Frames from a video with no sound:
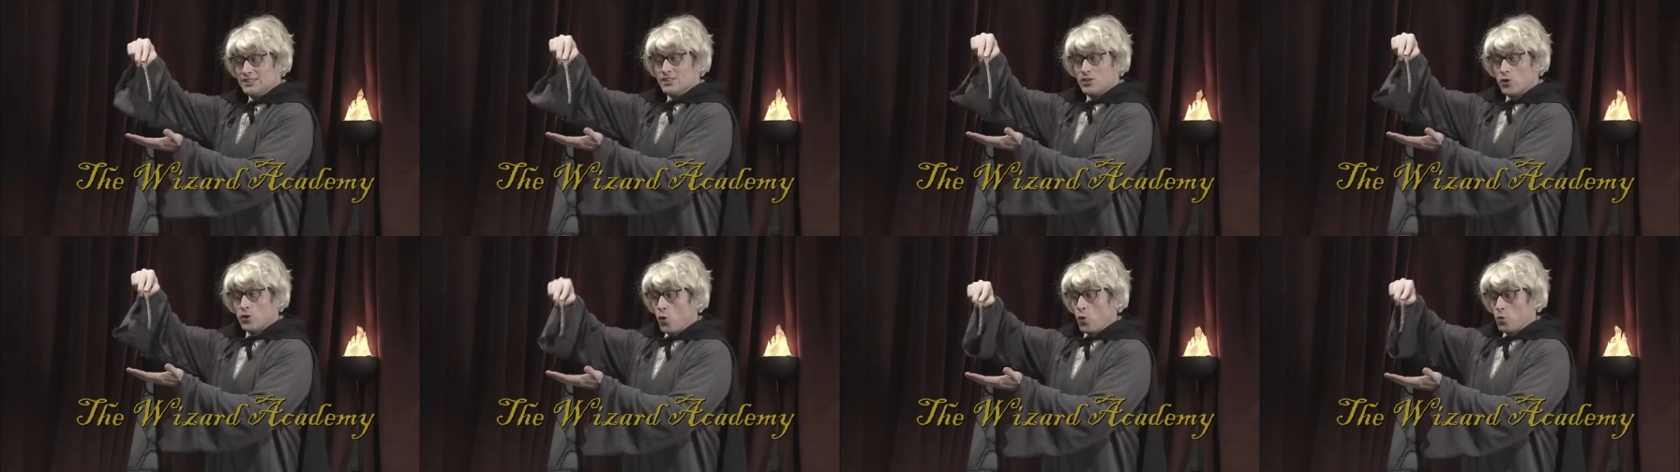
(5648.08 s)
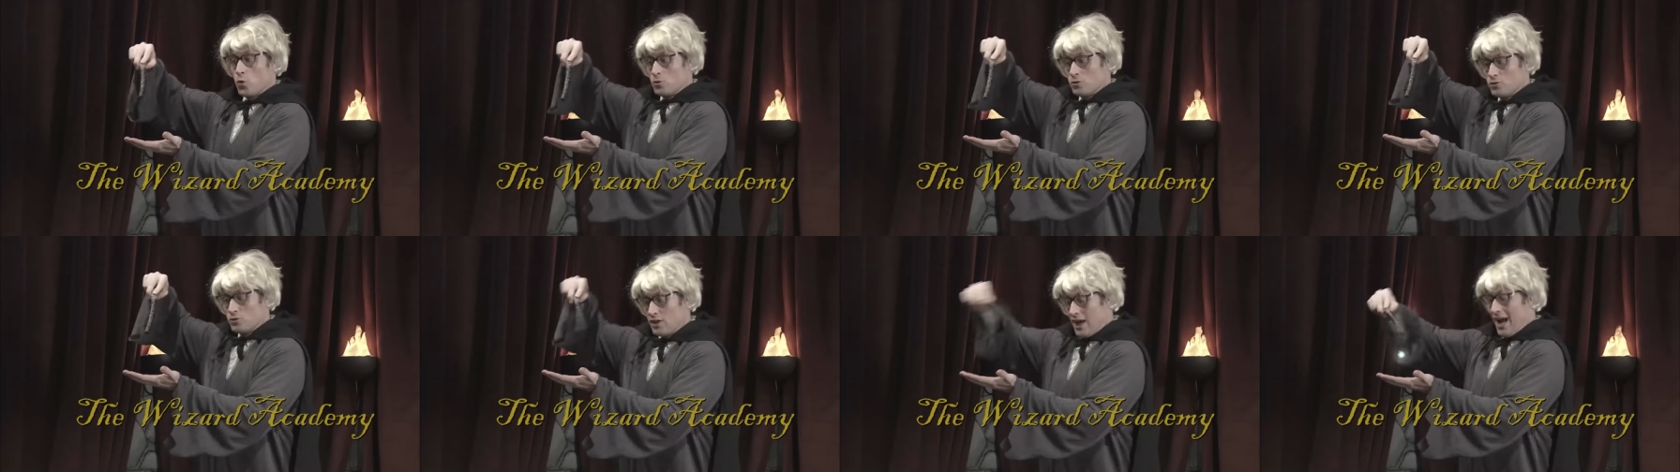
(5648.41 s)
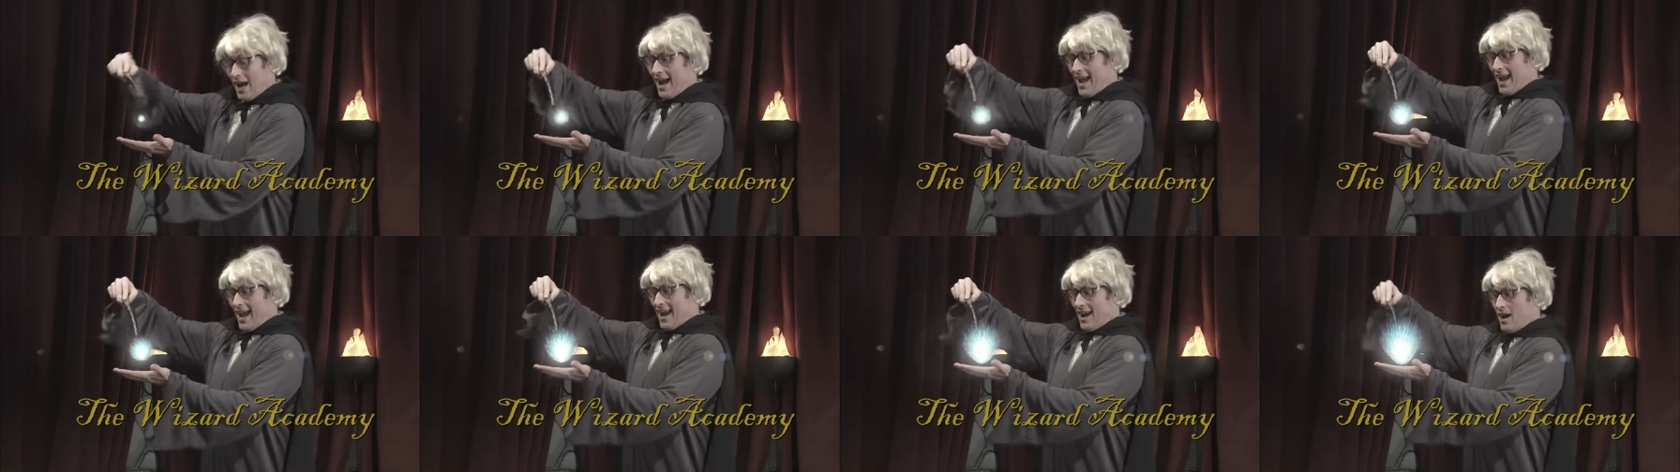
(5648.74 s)
All you
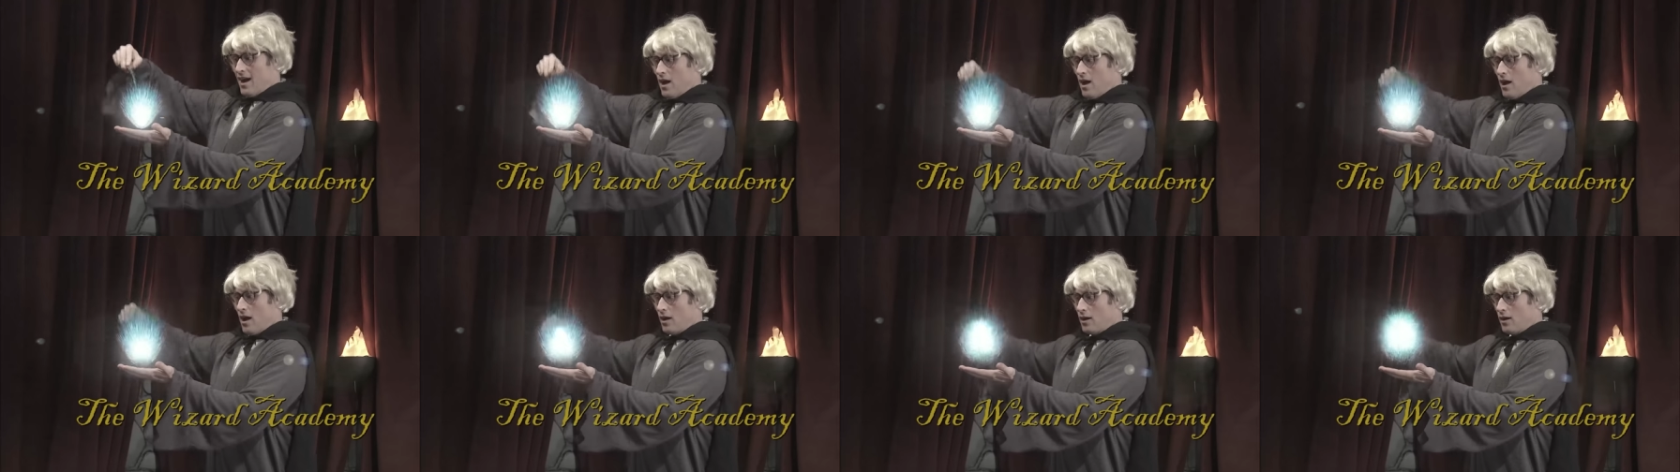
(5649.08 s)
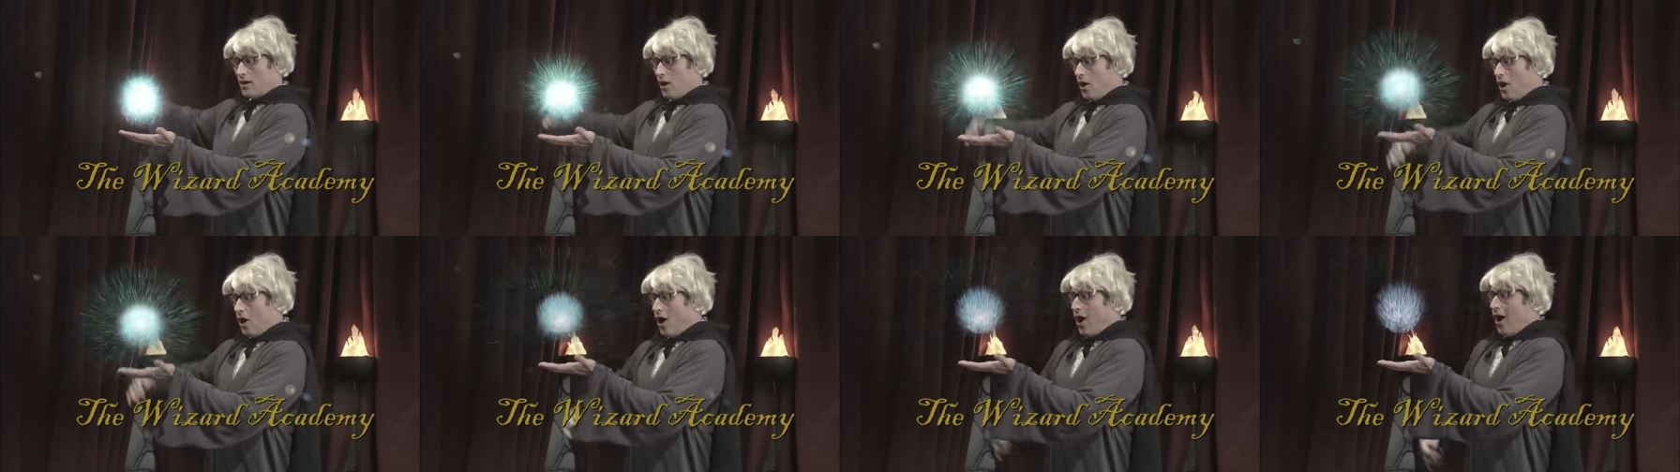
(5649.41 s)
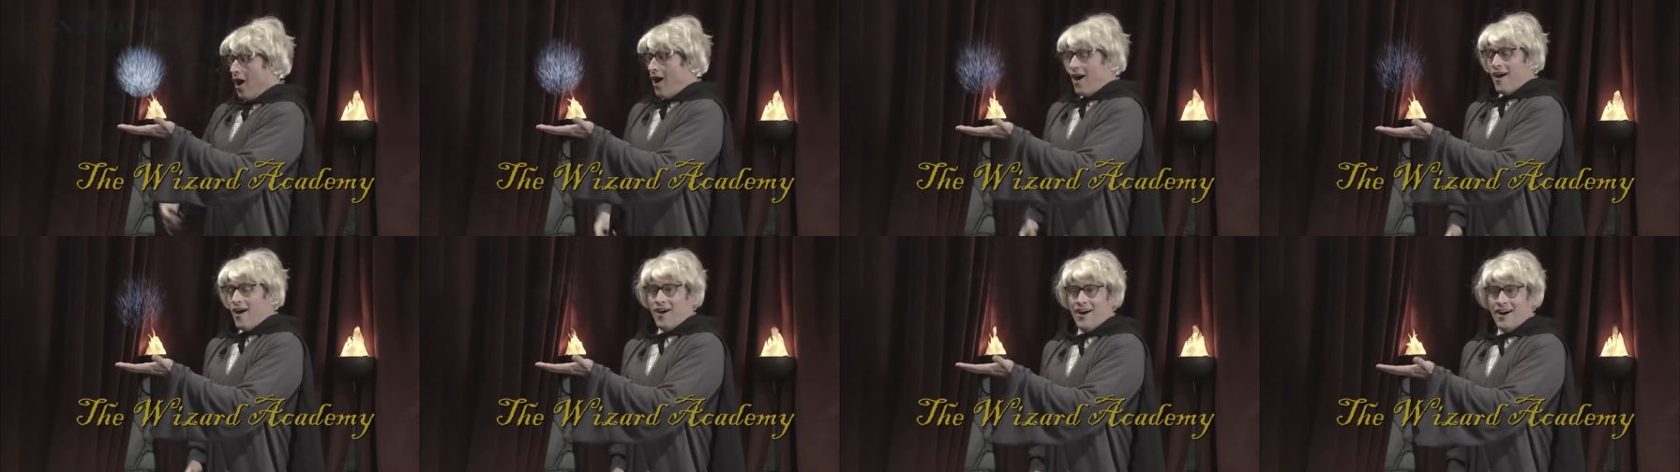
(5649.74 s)
have to do is
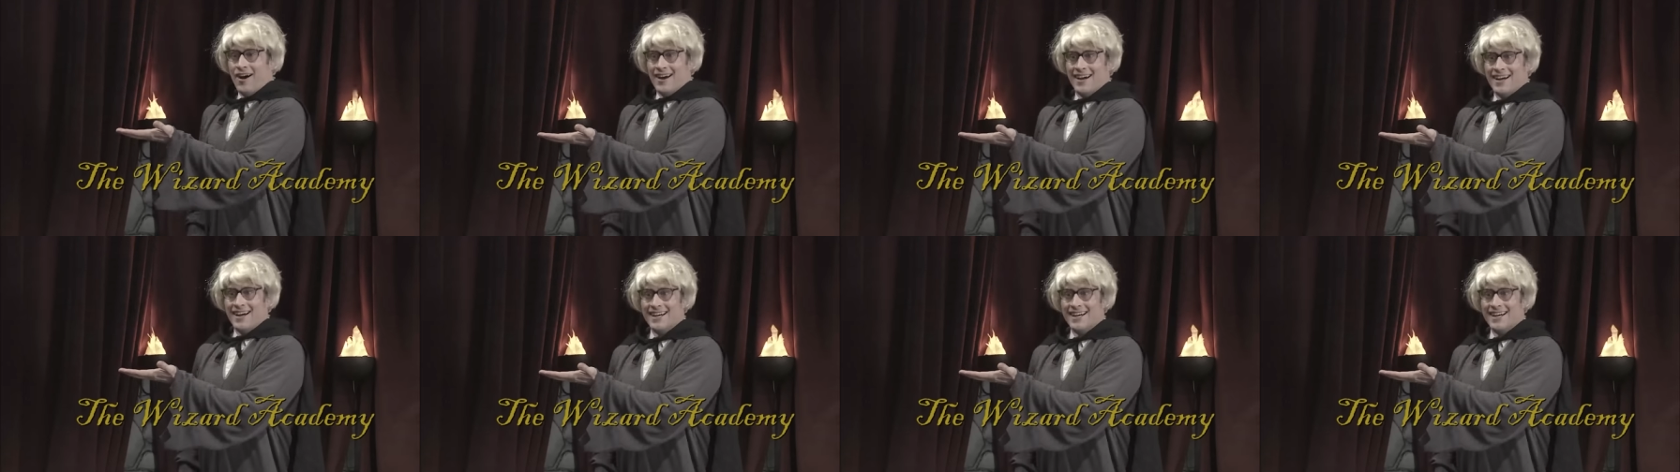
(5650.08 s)
demonstrate